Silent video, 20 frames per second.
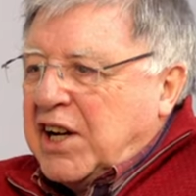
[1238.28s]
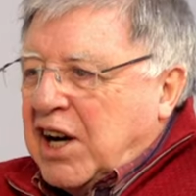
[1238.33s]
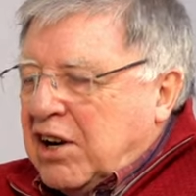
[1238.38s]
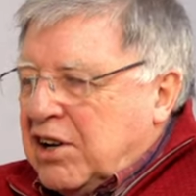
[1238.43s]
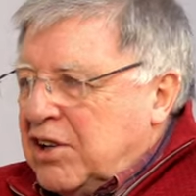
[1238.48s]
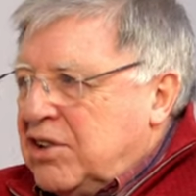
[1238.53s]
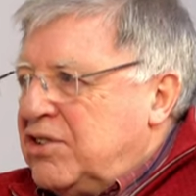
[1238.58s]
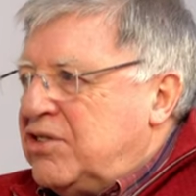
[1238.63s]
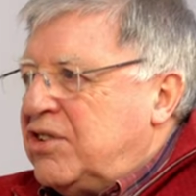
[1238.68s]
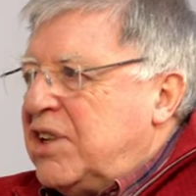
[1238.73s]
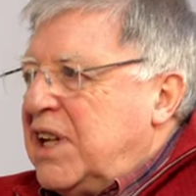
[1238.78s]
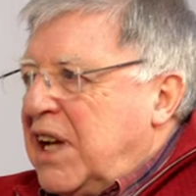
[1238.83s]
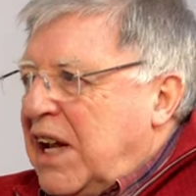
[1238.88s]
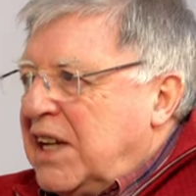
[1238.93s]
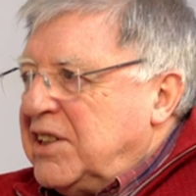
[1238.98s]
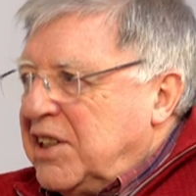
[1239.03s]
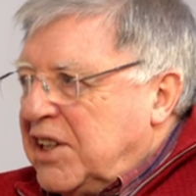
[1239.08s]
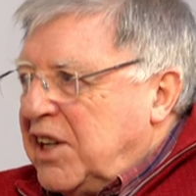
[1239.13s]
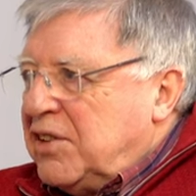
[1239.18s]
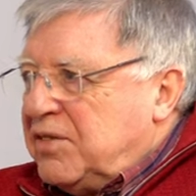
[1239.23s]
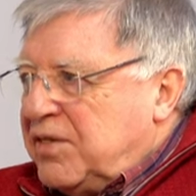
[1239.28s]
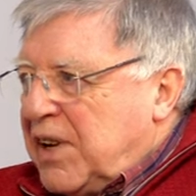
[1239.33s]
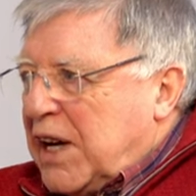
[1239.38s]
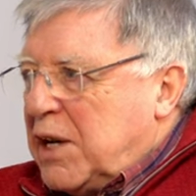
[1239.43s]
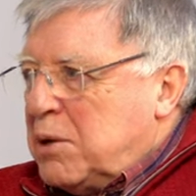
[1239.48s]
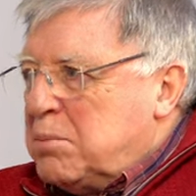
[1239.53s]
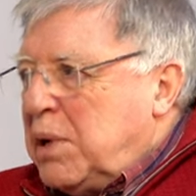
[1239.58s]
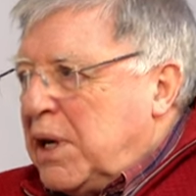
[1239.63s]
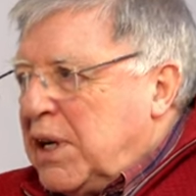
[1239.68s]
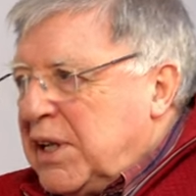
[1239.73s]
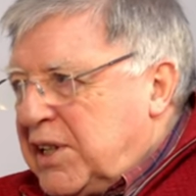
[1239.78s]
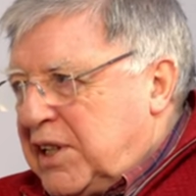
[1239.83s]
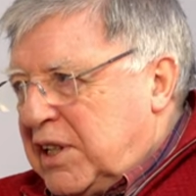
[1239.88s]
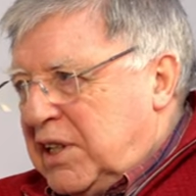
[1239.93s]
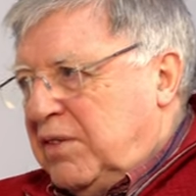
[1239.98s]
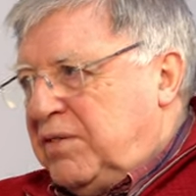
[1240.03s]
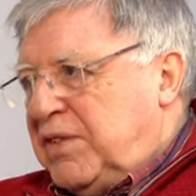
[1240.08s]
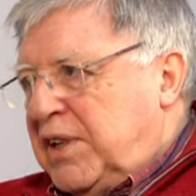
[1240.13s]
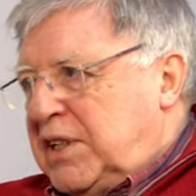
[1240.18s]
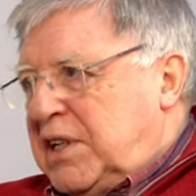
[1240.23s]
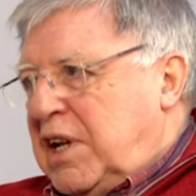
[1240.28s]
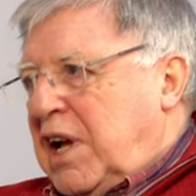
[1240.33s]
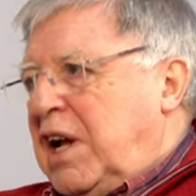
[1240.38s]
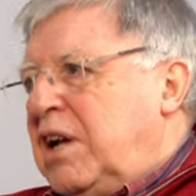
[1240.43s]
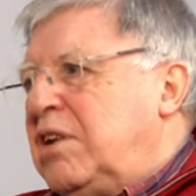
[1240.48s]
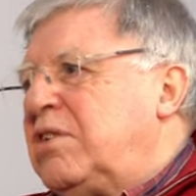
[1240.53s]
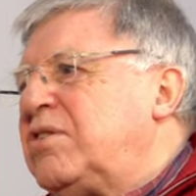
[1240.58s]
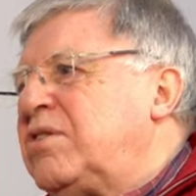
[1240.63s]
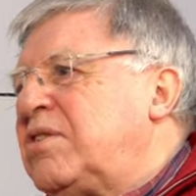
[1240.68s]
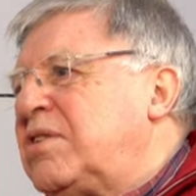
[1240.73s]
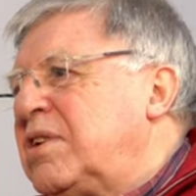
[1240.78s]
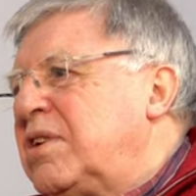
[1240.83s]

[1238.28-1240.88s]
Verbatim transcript: inerrancy and an infallibility of the text.